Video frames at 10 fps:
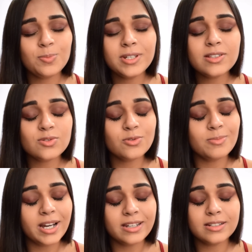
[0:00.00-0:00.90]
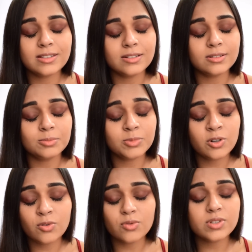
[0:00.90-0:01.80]
please don't mind the
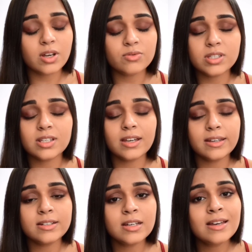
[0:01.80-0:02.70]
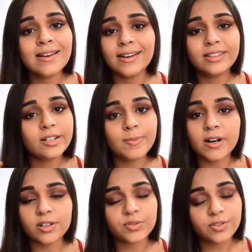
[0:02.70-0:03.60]
crows outside. They're a
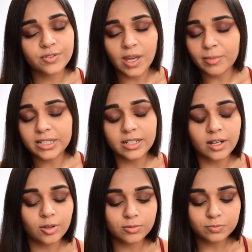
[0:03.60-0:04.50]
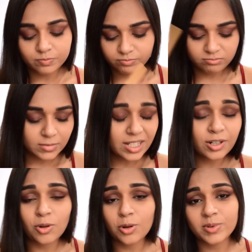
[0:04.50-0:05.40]
part of the family now.
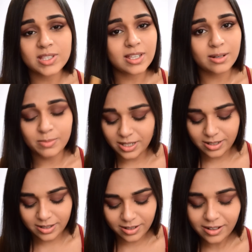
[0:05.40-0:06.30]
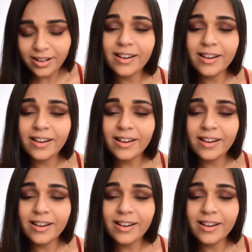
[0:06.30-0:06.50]
They're always going to be here.